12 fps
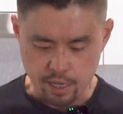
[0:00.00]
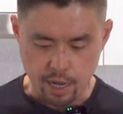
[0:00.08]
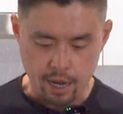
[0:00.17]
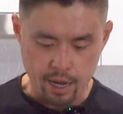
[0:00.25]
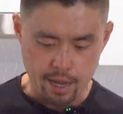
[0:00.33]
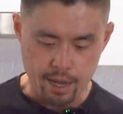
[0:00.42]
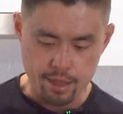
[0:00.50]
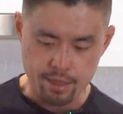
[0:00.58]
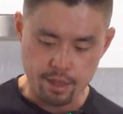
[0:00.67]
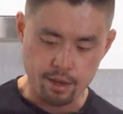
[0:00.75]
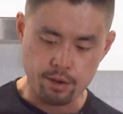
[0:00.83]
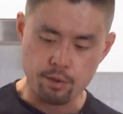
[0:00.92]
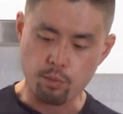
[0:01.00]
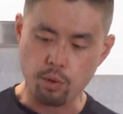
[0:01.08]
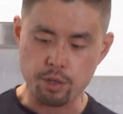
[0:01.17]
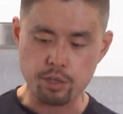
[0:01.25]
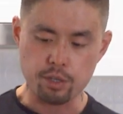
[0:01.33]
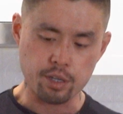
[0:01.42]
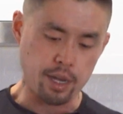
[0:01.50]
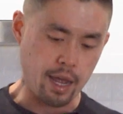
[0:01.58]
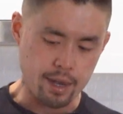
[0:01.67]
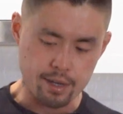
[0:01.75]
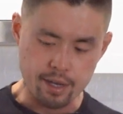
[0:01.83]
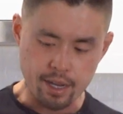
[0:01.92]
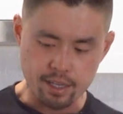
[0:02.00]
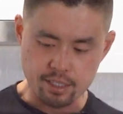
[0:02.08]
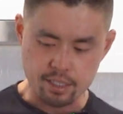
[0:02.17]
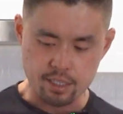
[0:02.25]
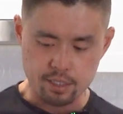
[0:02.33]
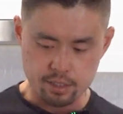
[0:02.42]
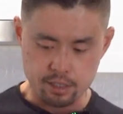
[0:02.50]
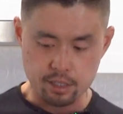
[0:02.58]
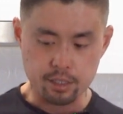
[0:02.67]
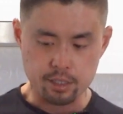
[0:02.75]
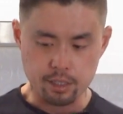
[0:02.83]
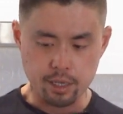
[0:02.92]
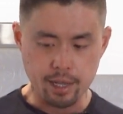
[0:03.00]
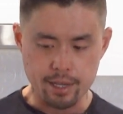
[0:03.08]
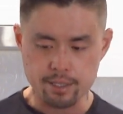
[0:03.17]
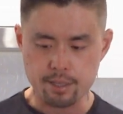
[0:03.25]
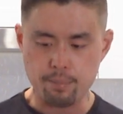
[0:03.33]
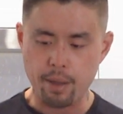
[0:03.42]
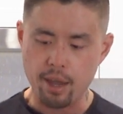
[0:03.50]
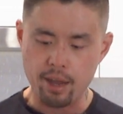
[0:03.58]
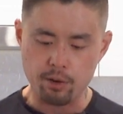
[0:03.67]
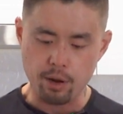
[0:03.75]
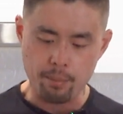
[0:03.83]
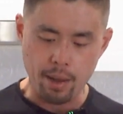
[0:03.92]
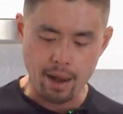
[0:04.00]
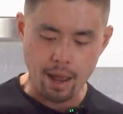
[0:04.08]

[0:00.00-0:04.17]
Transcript: and then what you're gonna add next to glaze the pan, about